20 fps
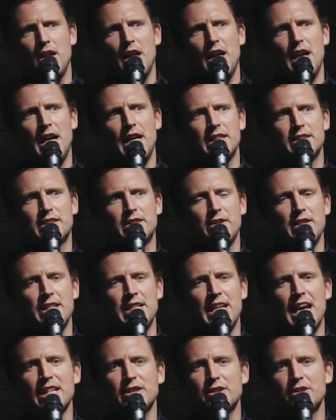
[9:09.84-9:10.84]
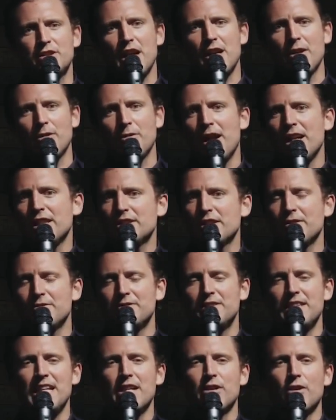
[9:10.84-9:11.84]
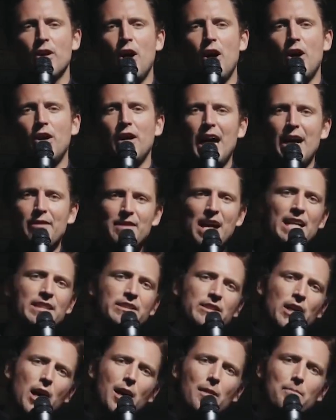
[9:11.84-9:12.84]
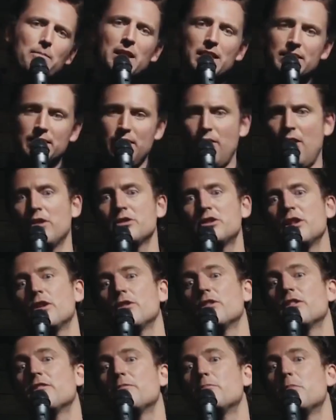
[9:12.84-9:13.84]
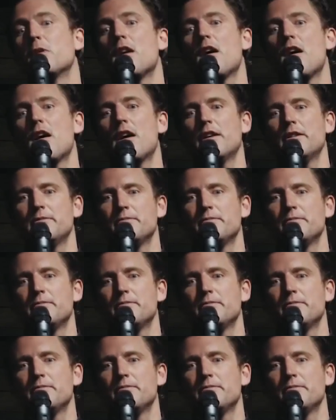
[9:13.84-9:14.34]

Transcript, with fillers: And so the next generation of deer all have that nub because they're all children of Bernard.